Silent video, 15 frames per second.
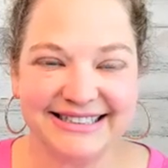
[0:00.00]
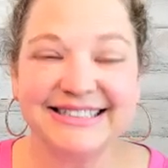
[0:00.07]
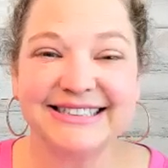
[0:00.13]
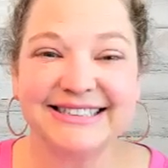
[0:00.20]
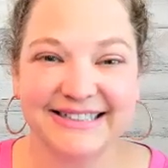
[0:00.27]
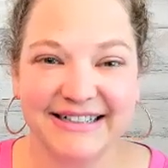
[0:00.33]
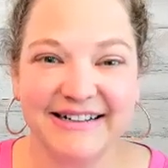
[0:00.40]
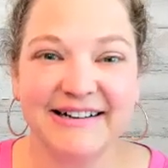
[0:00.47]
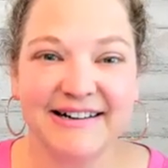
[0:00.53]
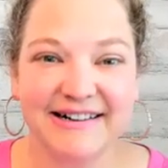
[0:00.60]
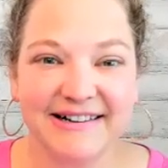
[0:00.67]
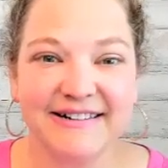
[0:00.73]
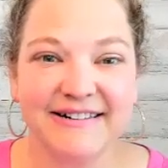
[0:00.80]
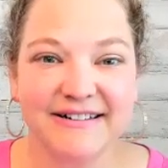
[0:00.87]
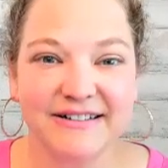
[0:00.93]

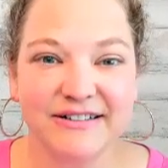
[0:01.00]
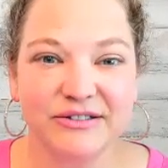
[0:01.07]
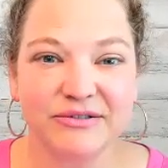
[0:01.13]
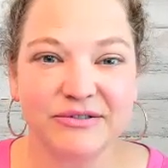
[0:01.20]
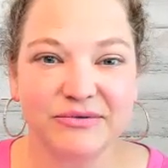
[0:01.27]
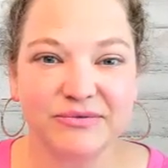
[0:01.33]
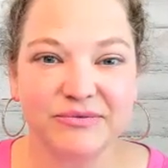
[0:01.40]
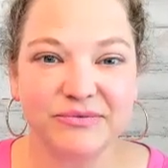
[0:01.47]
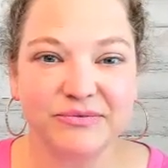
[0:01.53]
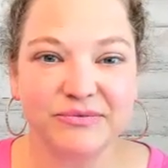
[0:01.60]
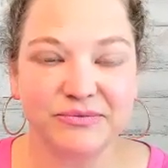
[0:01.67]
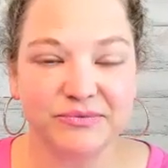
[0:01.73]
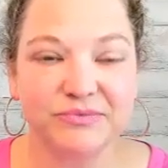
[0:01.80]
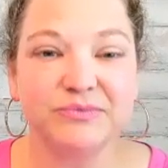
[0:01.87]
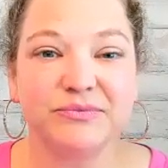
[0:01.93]

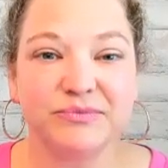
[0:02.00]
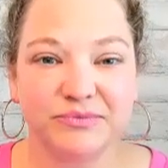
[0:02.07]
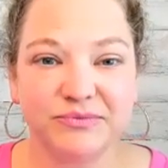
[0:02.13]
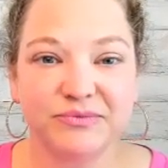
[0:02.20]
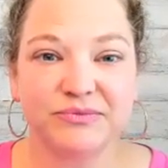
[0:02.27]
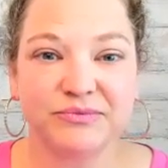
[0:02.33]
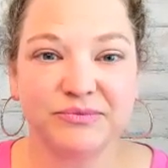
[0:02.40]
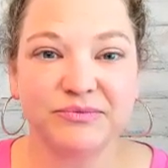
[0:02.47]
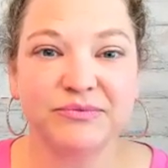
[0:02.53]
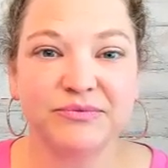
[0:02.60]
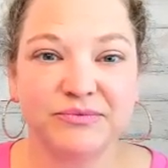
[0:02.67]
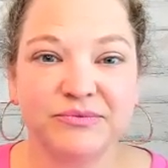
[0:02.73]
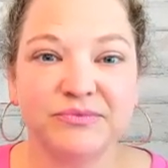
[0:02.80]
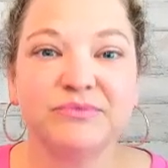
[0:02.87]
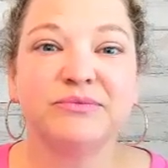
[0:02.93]

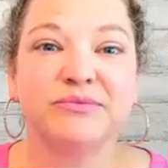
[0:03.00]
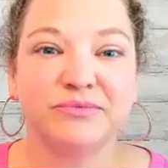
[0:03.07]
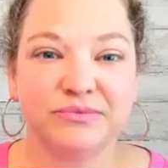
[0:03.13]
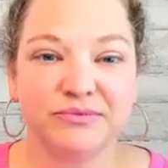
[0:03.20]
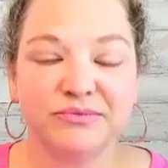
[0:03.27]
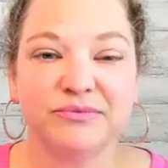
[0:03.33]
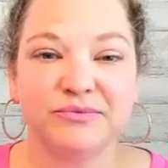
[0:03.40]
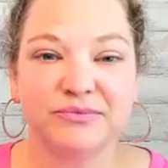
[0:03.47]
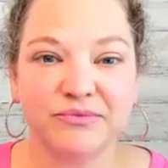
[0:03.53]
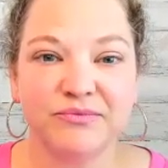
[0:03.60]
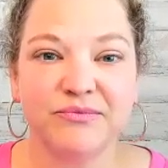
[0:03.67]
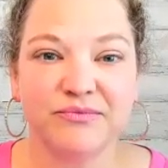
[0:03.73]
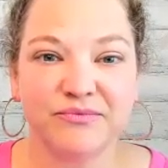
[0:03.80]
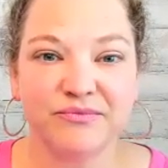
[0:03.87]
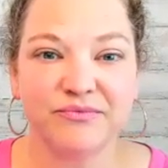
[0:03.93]

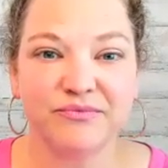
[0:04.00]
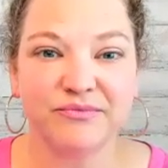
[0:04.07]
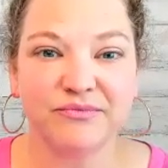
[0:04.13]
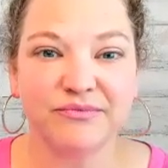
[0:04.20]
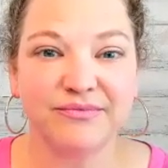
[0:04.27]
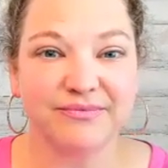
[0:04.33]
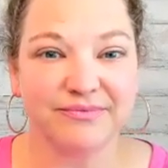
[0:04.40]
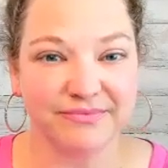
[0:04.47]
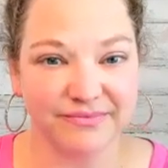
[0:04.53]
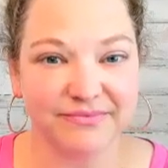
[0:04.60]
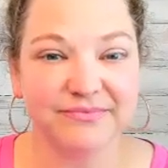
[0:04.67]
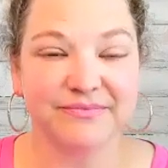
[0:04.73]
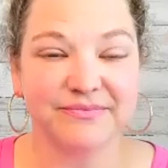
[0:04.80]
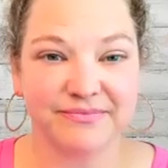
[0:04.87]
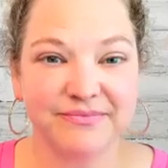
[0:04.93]

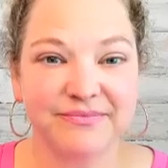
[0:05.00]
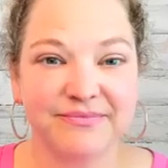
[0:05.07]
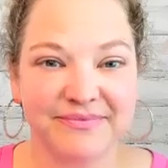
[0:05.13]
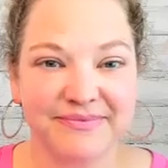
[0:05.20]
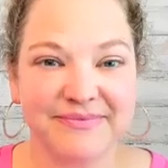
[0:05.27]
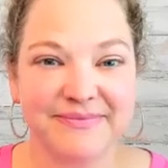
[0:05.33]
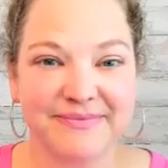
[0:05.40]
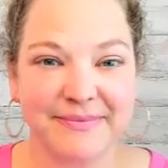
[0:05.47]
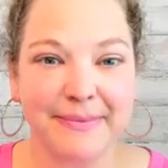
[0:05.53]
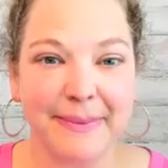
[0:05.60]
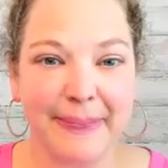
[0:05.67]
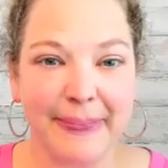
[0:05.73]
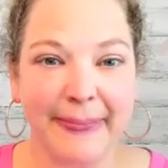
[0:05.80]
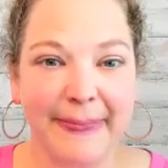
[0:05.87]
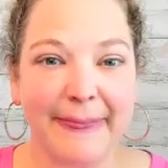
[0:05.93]

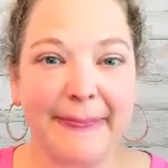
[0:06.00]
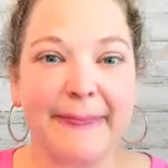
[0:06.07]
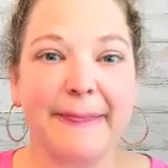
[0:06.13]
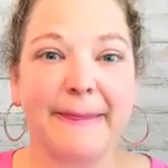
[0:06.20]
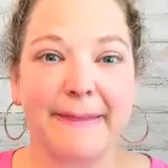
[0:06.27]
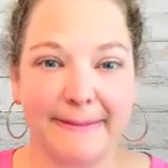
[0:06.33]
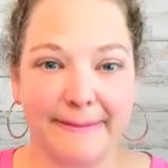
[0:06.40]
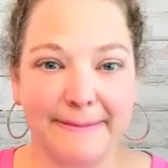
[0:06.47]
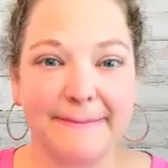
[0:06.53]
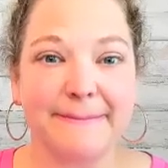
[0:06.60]
[no speech]